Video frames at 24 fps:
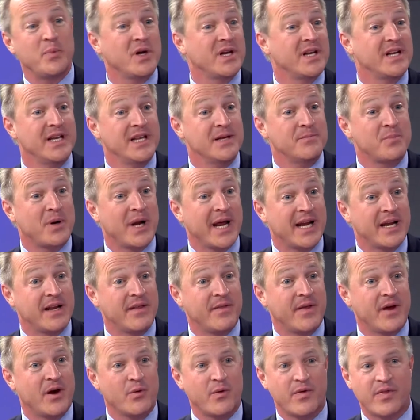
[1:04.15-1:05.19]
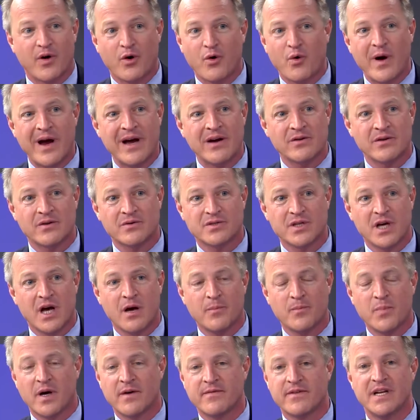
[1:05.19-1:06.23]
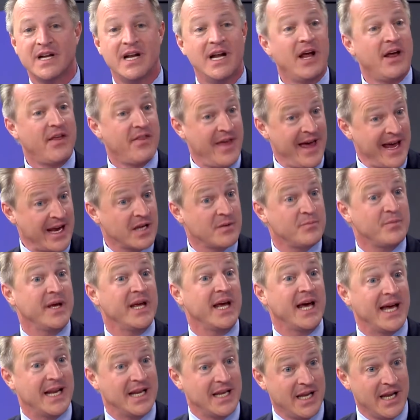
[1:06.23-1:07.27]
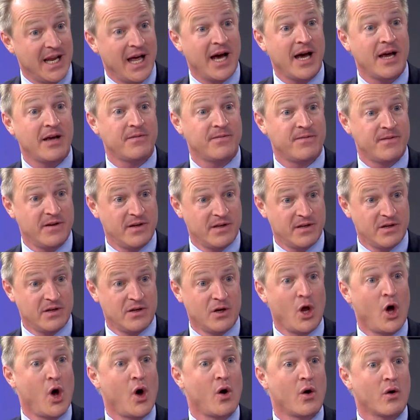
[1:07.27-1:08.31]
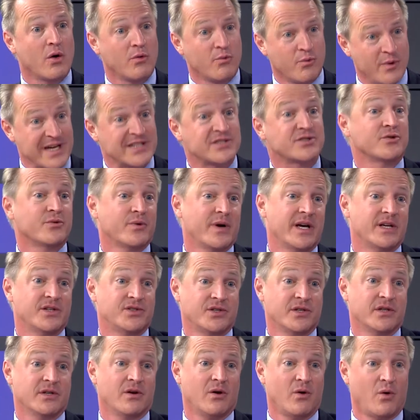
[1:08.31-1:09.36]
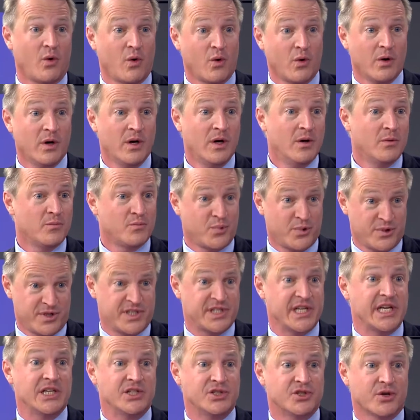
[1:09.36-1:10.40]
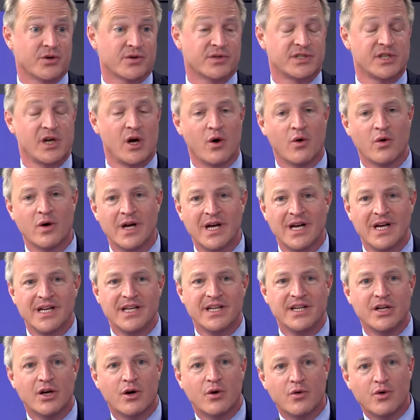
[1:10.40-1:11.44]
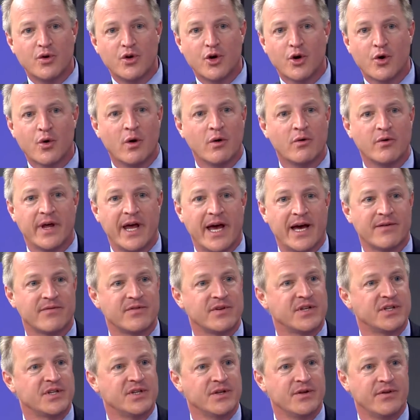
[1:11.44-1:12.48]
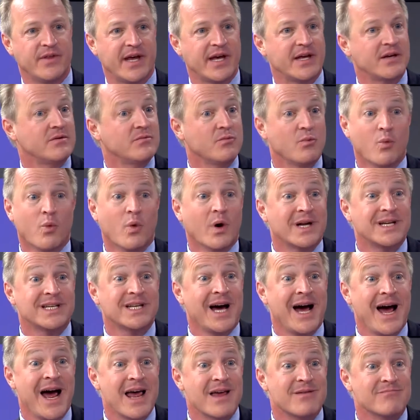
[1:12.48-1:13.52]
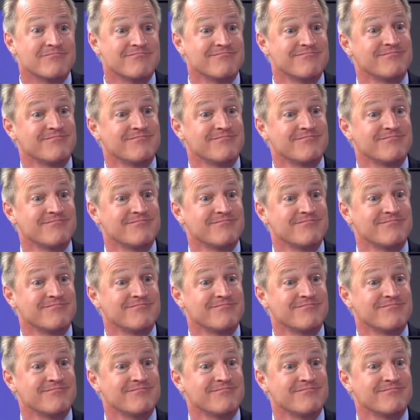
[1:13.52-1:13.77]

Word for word: we put an implant in there with a crown on top of it, that can be a lifelong restoration or procedure. So, you know, you're only having to do that one time.